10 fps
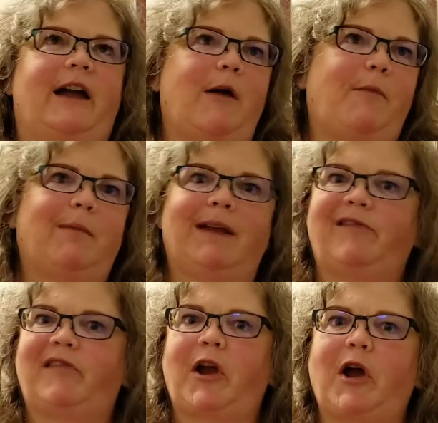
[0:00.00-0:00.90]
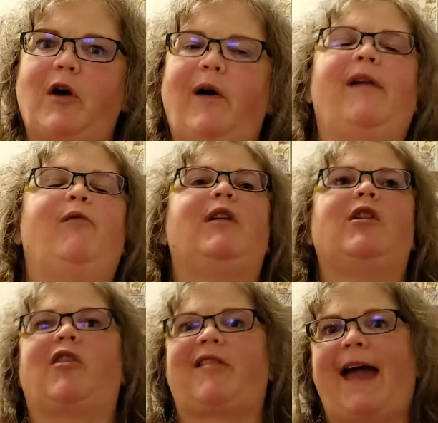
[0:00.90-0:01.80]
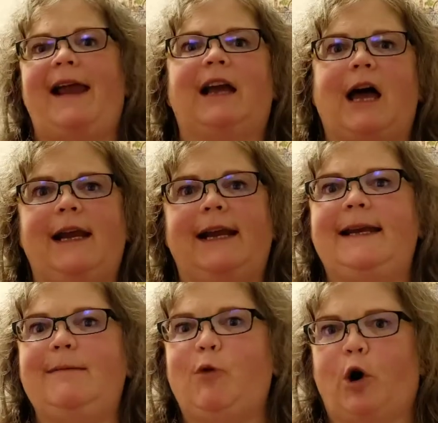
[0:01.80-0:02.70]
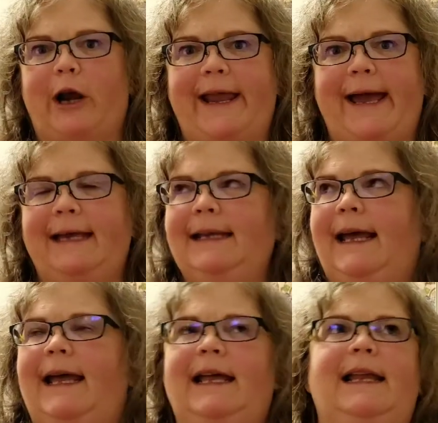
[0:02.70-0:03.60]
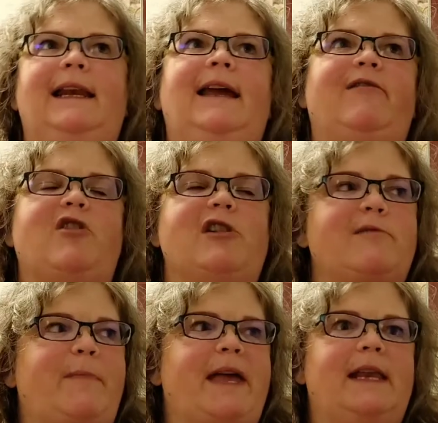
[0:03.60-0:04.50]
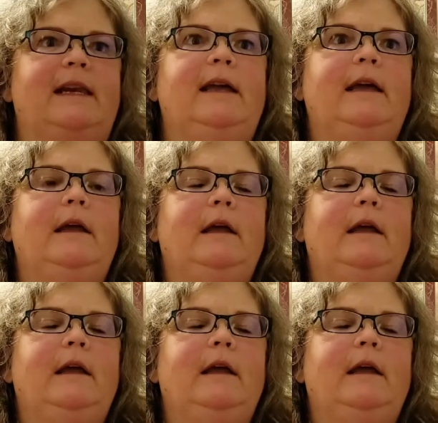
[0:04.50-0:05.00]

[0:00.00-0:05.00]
couple months ago, and just hadn't gotten any more yet, and have just been